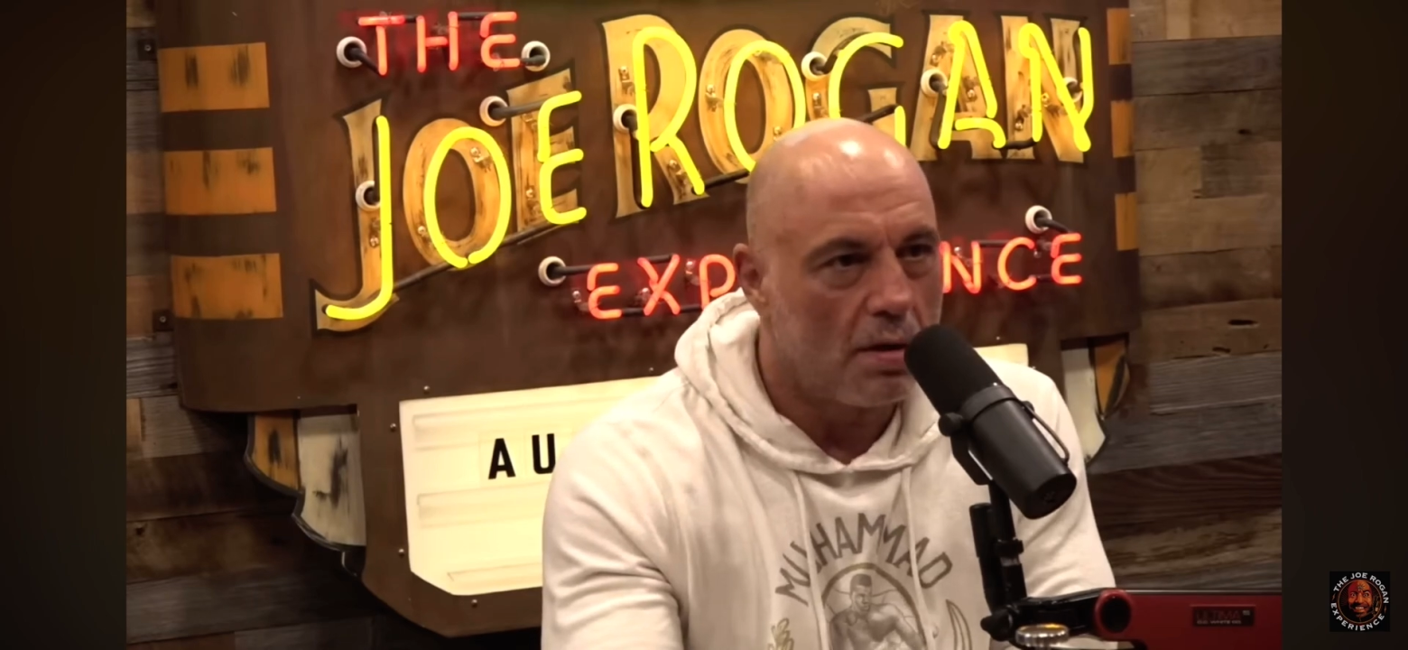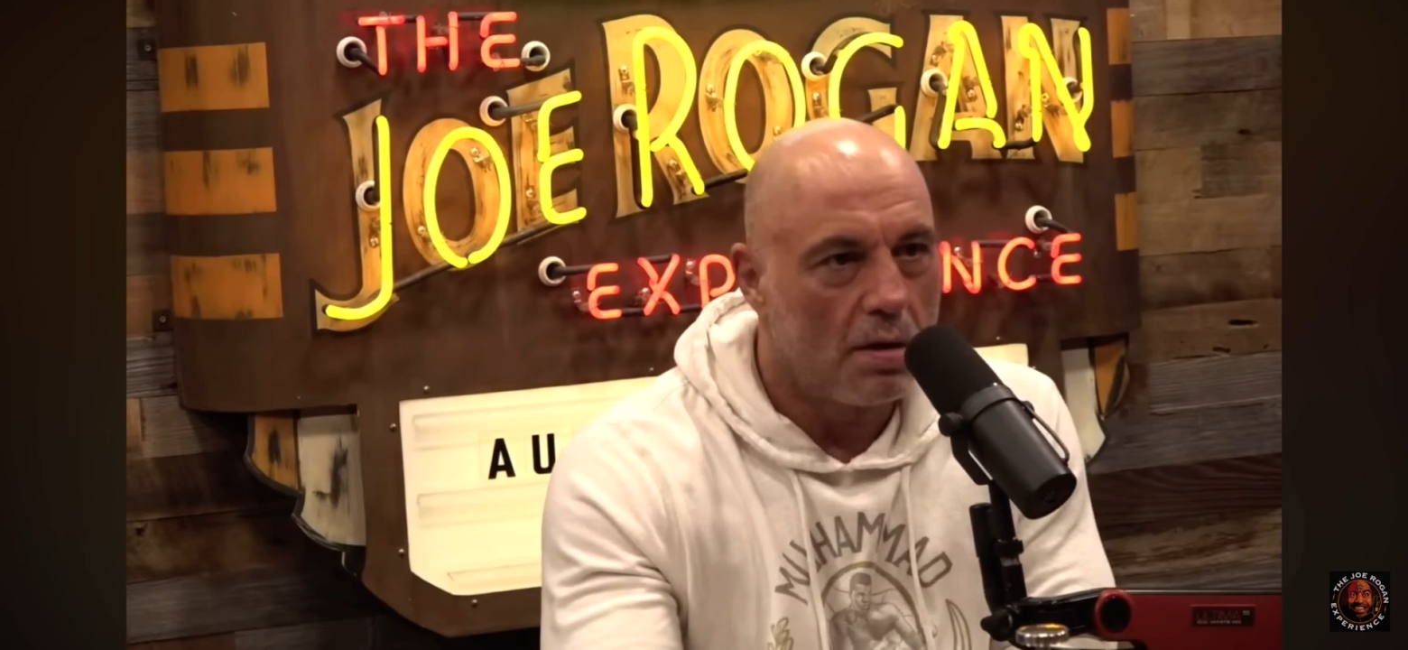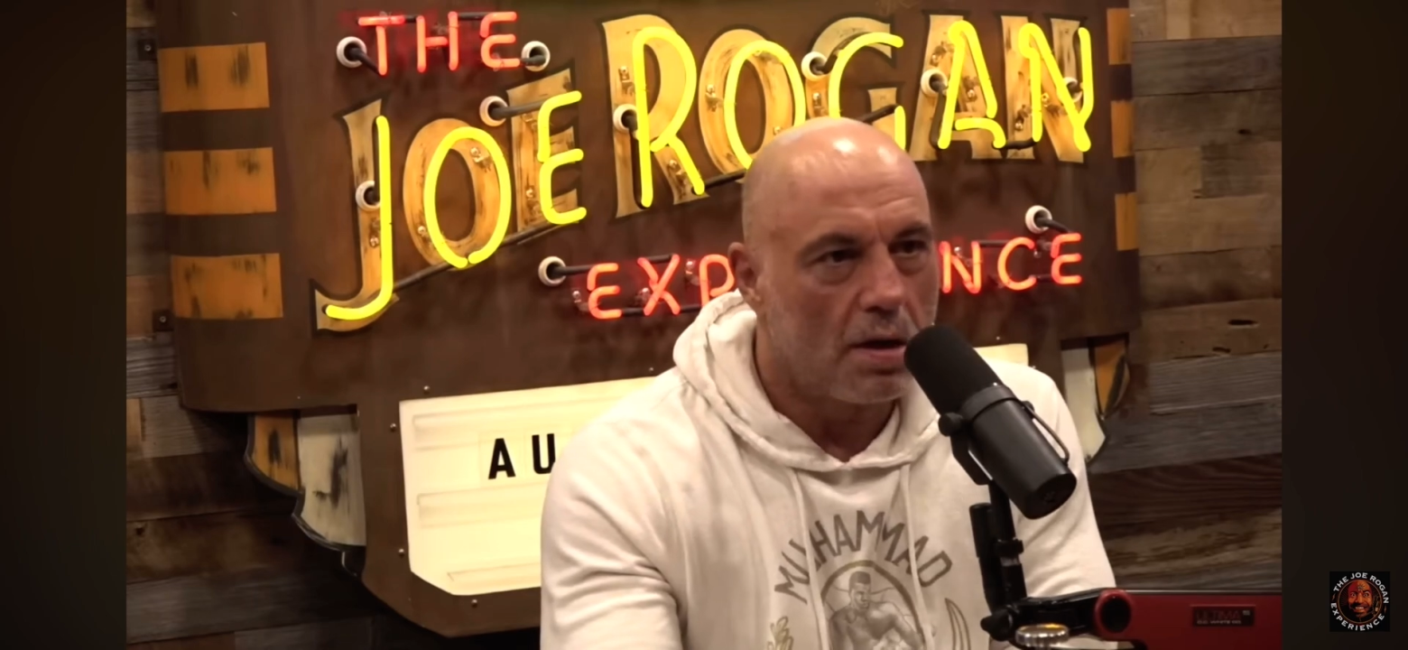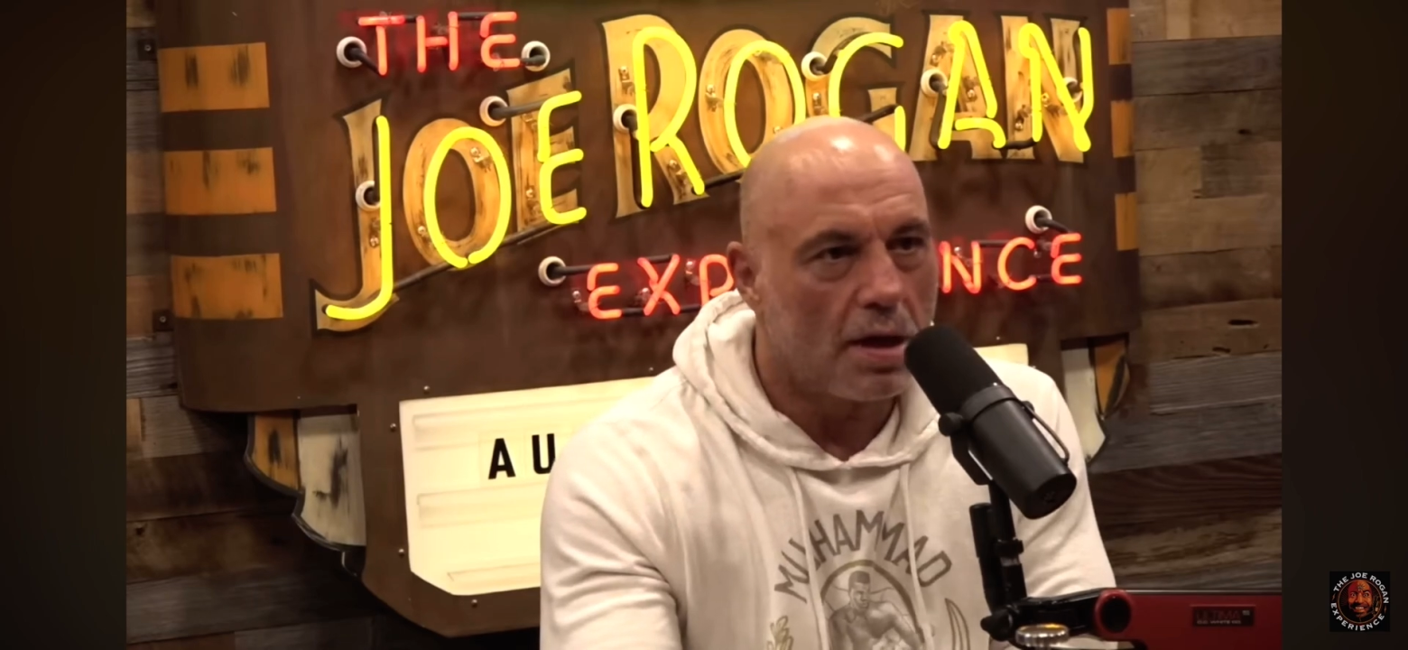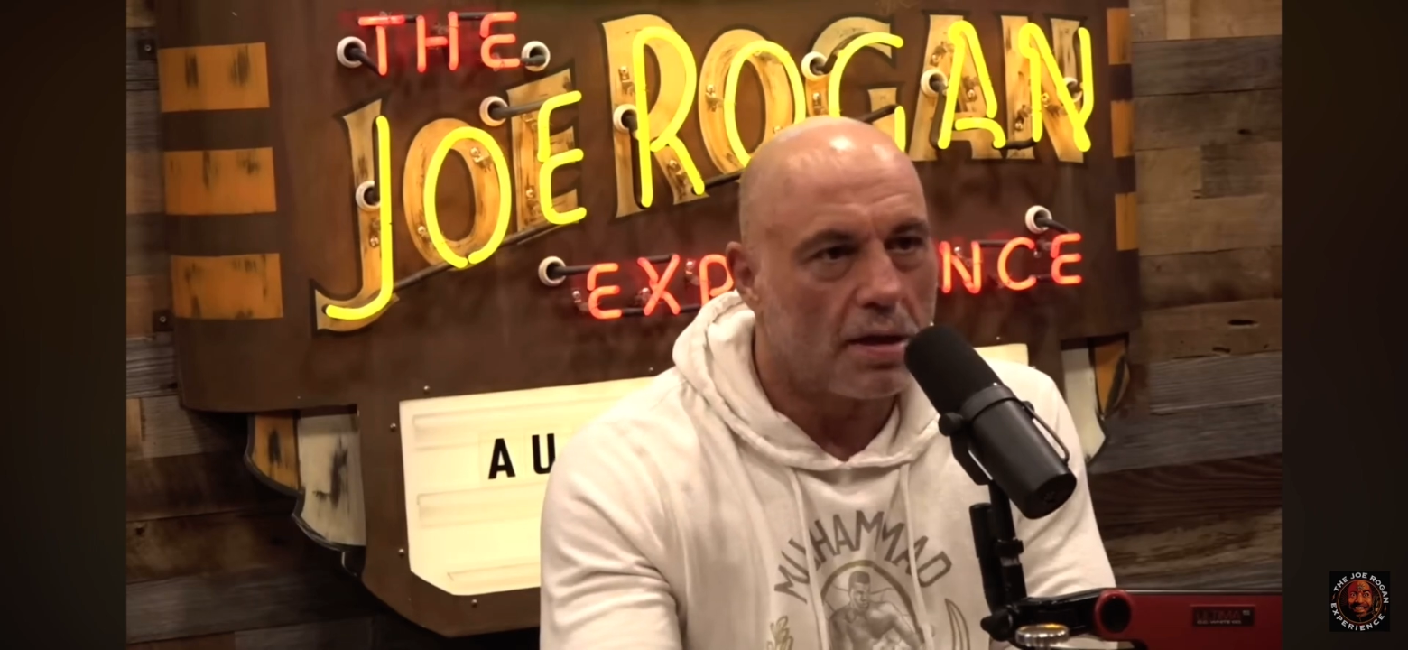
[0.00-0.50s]

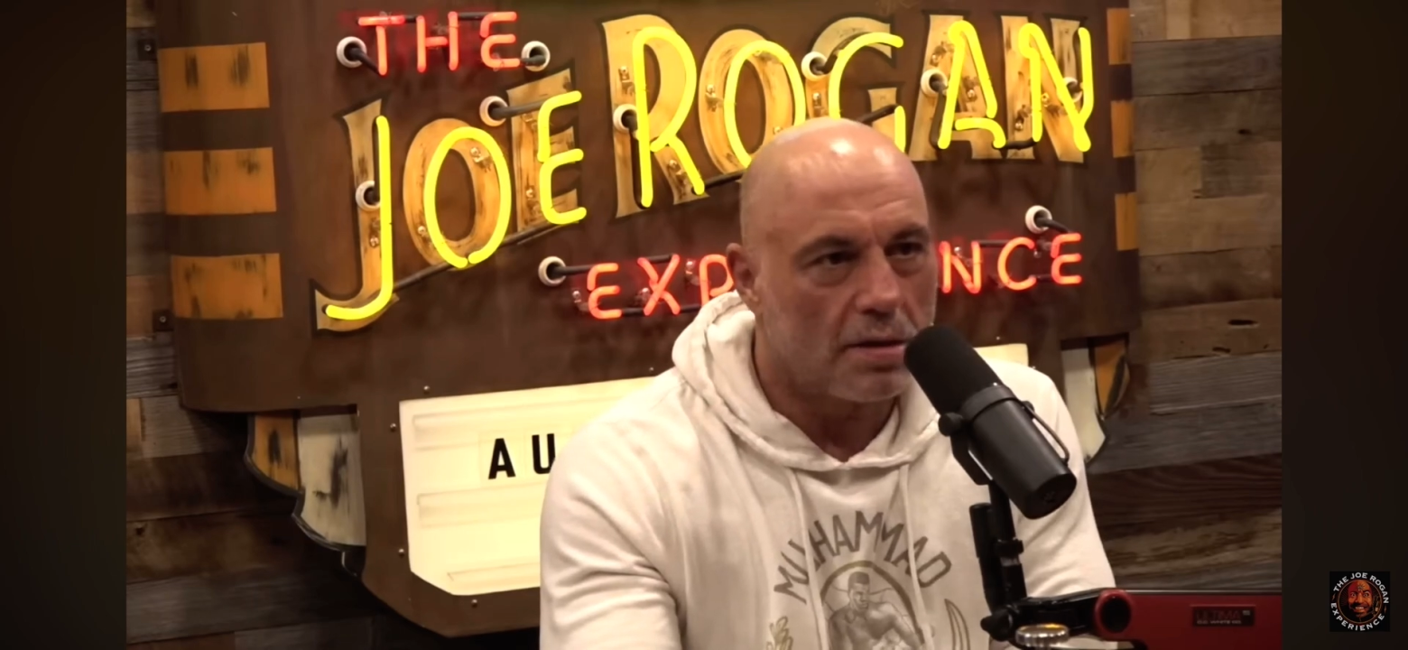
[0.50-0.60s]
Like